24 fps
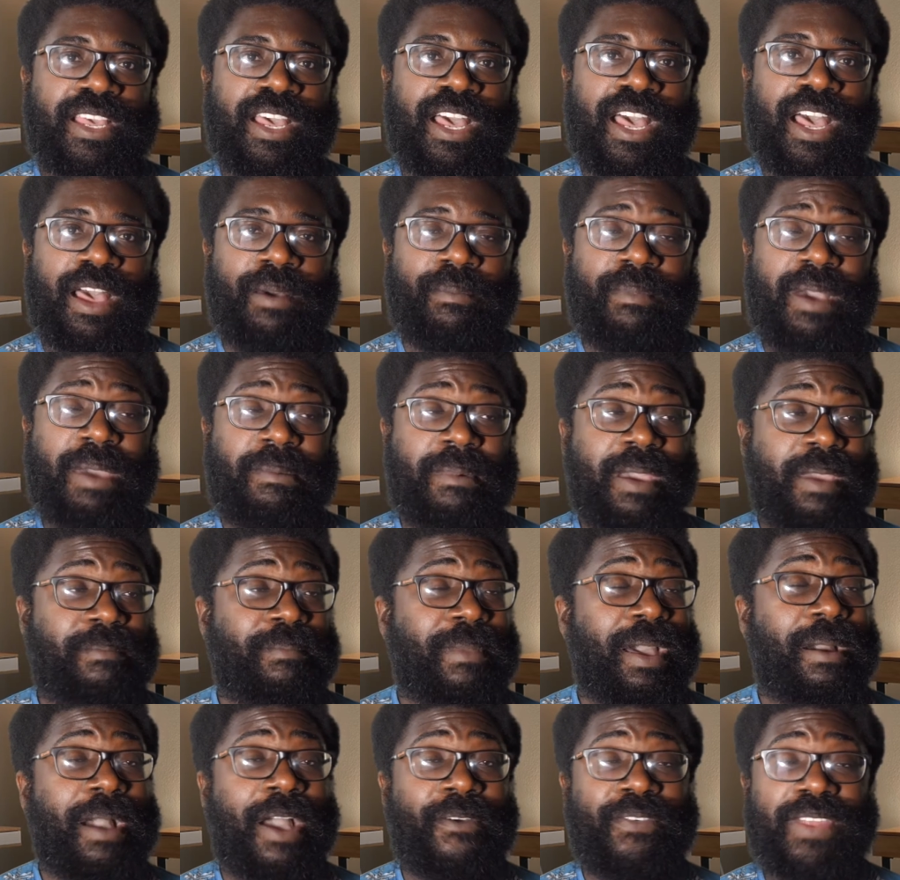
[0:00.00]
But
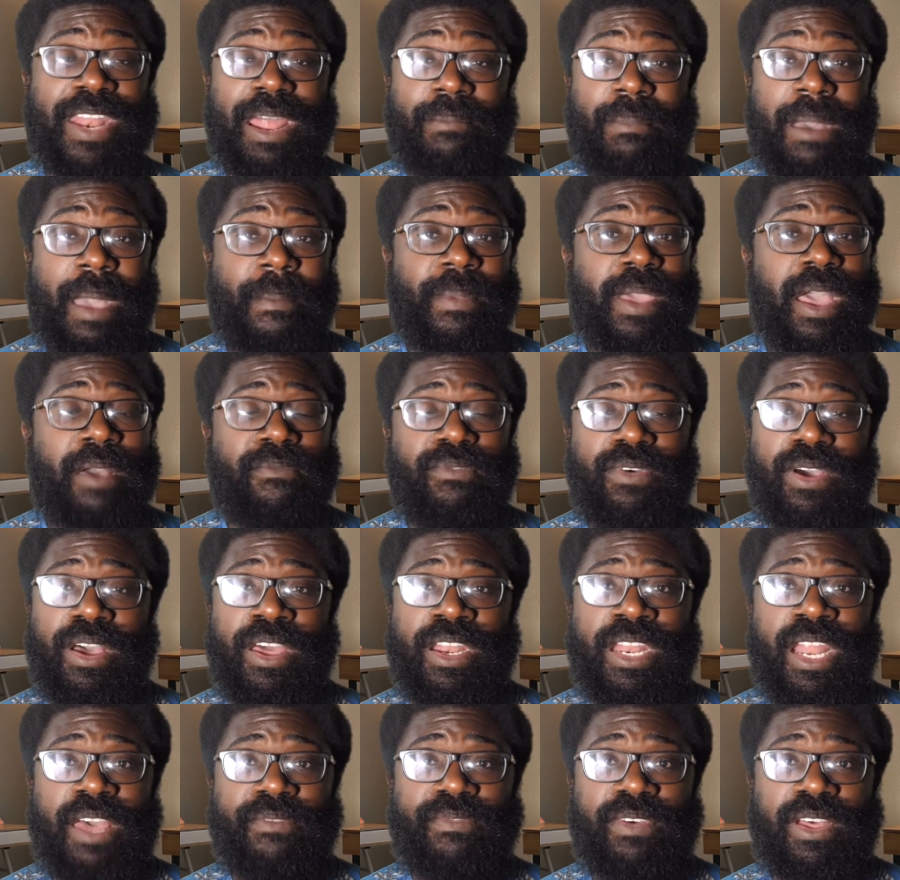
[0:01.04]
I think that might be
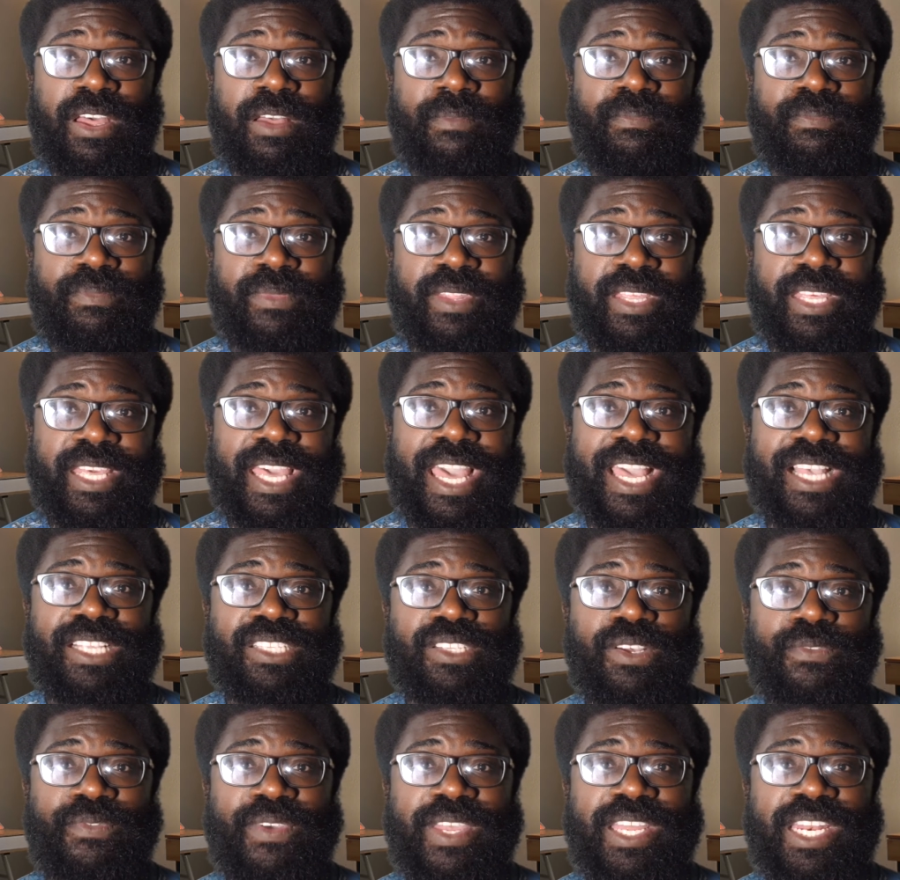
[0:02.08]
another
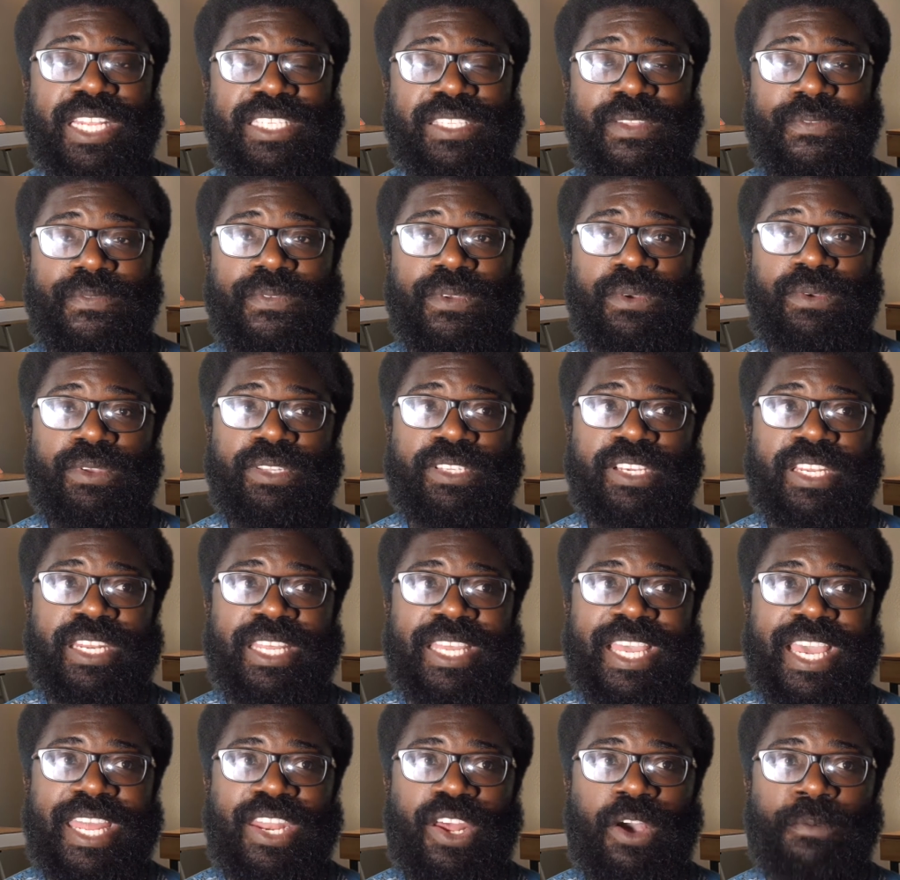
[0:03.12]
case of he doesn't feel he's going
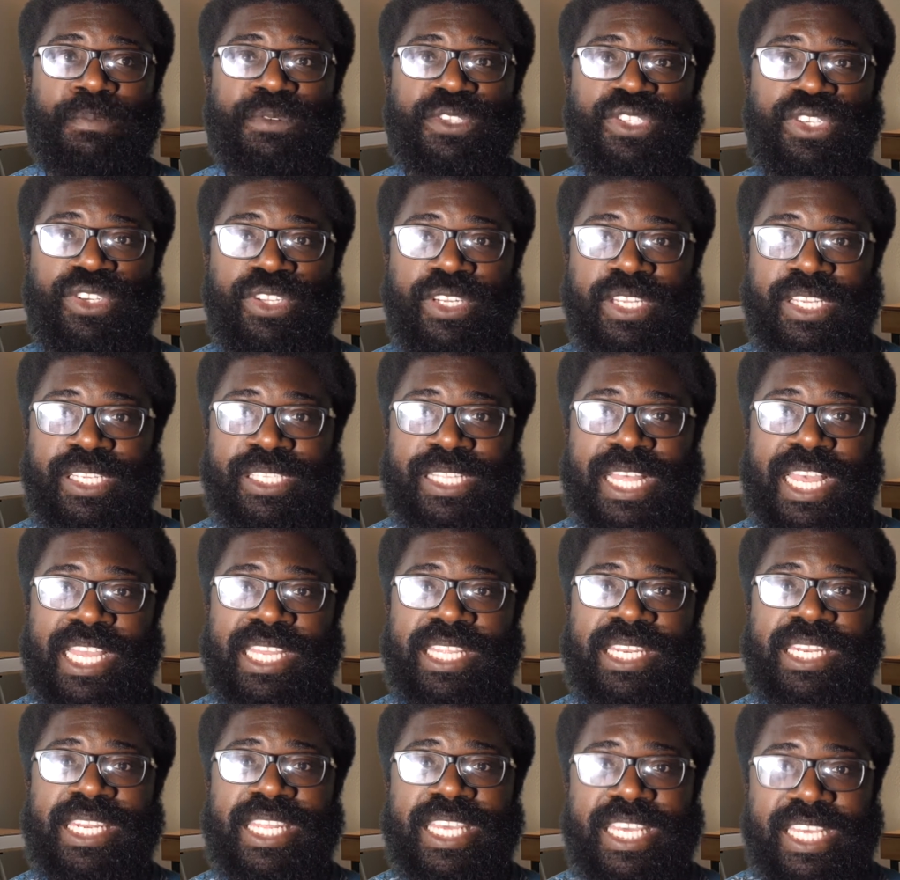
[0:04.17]
to get the opportunities that
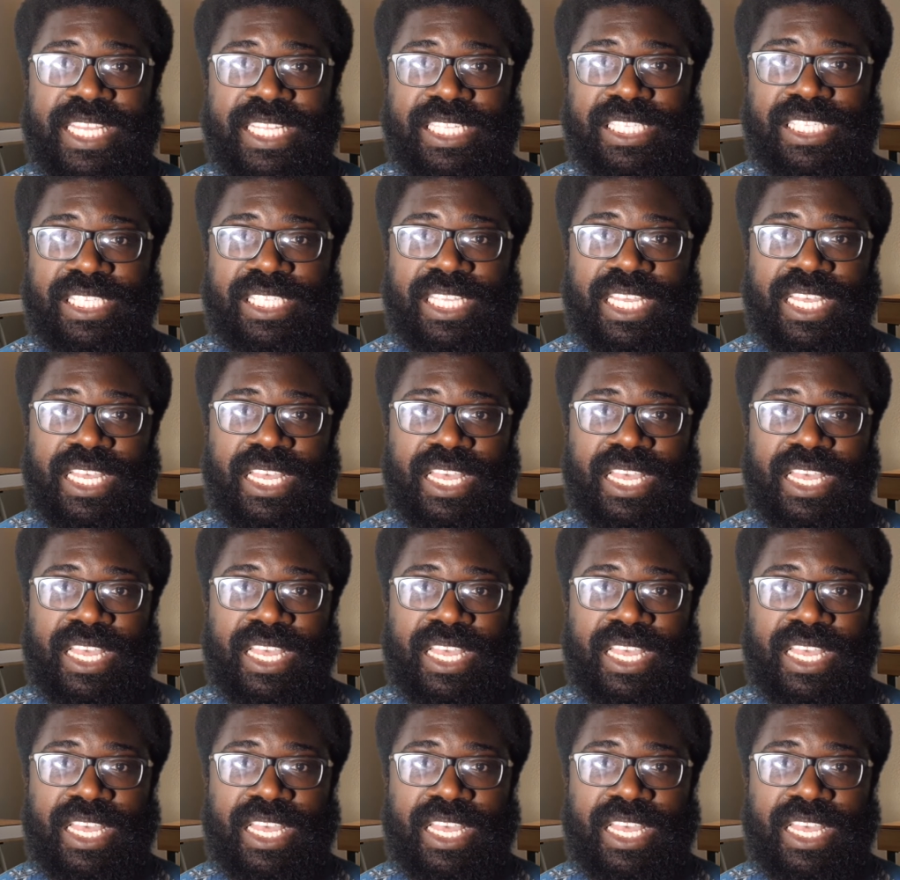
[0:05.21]
he needs.